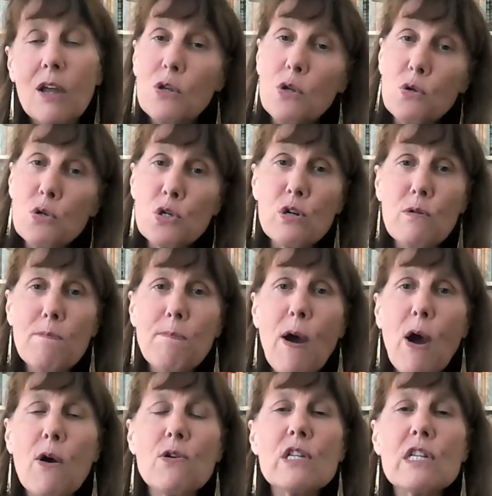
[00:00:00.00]
YouTube
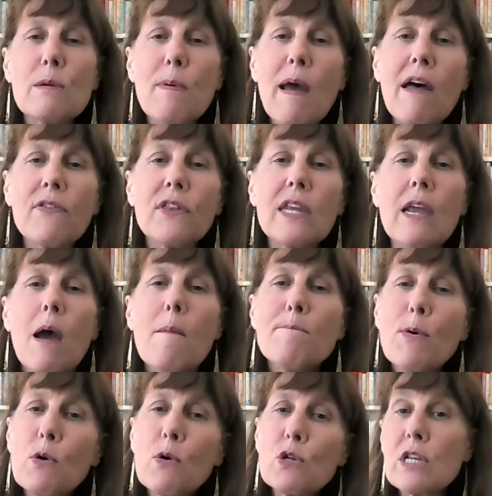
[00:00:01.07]
post about the
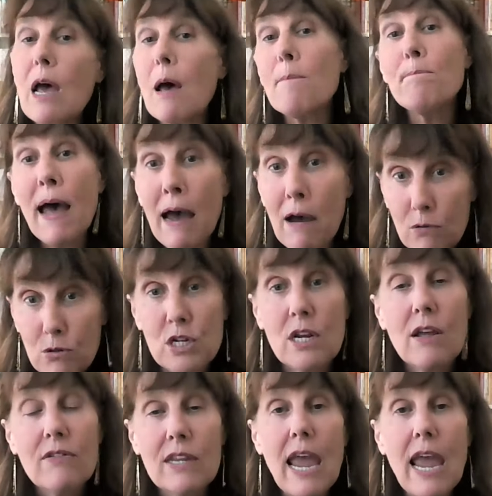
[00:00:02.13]
books about
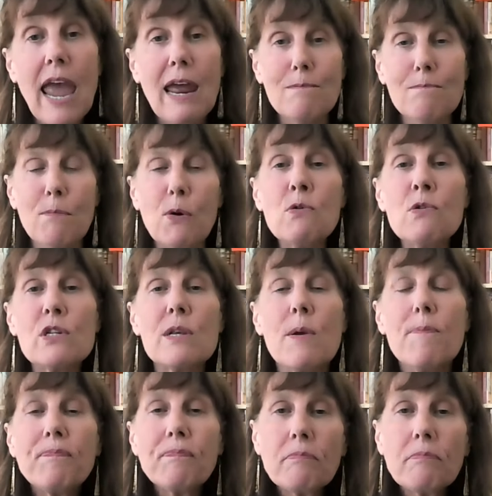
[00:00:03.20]
the Anne books,